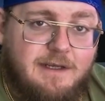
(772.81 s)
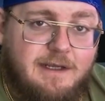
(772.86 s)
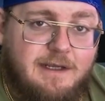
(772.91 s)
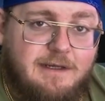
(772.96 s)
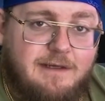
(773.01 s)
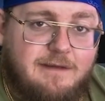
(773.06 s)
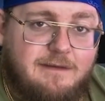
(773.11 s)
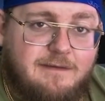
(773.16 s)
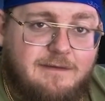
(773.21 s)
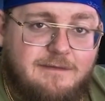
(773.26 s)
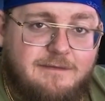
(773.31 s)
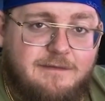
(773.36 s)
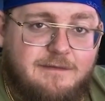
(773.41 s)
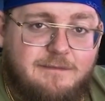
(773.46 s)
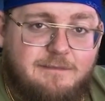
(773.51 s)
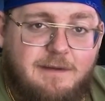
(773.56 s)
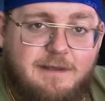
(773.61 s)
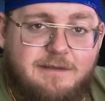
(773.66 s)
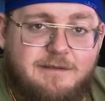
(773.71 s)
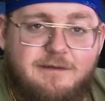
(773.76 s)
and this
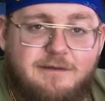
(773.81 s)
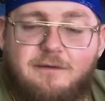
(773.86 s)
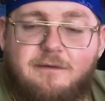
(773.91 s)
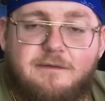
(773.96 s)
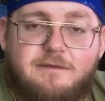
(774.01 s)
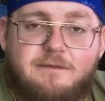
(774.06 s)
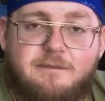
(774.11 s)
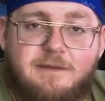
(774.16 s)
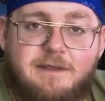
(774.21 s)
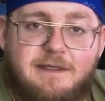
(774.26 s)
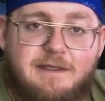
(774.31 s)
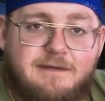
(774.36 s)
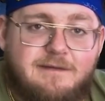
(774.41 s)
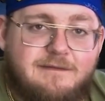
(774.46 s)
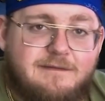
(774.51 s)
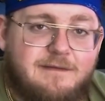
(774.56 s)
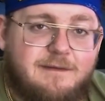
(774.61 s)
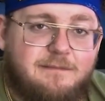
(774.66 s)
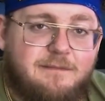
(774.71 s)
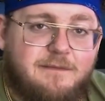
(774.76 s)
expansion ultimately, it
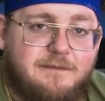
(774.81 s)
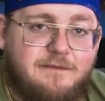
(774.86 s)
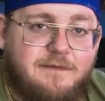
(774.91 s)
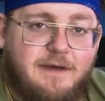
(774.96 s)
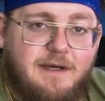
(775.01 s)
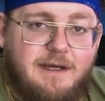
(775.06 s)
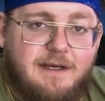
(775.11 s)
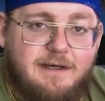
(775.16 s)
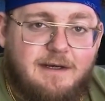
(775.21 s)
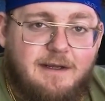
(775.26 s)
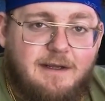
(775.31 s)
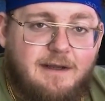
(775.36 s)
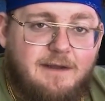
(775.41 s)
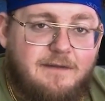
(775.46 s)
simplified